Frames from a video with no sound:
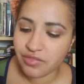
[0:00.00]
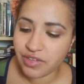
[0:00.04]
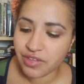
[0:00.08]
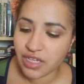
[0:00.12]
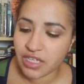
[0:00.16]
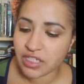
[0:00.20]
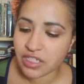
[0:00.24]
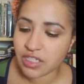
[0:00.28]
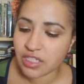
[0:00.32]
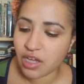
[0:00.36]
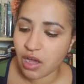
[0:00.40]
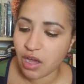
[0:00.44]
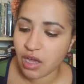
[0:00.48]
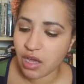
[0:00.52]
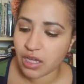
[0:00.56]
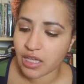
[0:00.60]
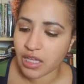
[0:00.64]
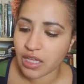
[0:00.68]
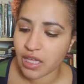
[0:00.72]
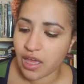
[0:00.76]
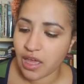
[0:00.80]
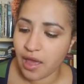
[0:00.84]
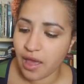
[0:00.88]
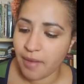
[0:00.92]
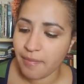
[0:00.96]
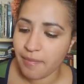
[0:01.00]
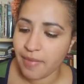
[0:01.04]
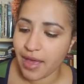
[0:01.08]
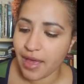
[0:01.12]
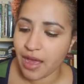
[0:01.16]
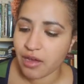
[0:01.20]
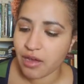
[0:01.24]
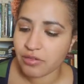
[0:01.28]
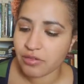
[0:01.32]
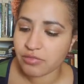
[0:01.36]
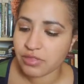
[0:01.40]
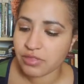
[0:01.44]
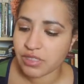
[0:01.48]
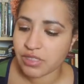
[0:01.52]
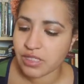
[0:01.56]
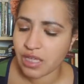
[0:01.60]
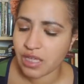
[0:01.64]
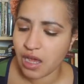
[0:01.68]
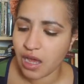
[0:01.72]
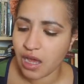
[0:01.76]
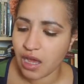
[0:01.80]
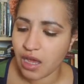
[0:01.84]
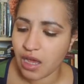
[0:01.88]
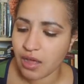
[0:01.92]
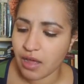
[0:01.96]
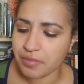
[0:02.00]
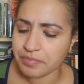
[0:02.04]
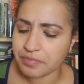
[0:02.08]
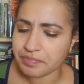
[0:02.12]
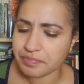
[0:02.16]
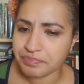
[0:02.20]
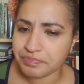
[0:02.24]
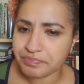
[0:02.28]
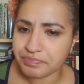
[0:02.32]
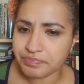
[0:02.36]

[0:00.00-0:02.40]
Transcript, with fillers: in talking about um,